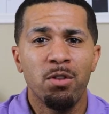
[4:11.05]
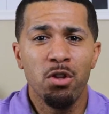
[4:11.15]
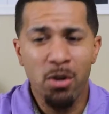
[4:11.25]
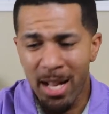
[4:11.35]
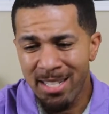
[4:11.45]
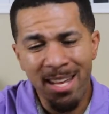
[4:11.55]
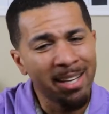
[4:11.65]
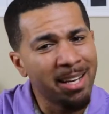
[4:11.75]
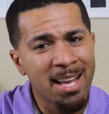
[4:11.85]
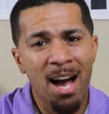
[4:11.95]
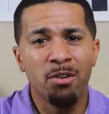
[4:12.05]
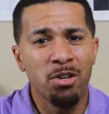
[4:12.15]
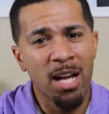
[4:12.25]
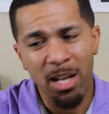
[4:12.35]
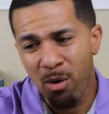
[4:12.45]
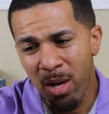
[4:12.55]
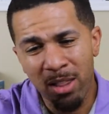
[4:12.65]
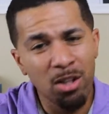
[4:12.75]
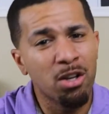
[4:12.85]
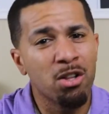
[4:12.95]
You got to take account. You got to go ahead
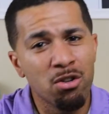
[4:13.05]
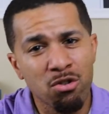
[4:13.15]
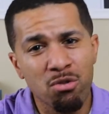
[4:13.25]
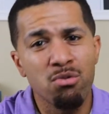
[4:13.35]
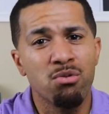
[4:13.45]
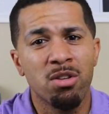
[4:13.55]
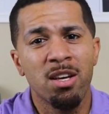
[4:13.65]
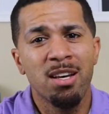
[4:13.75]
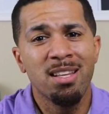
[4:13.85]
and look at the truth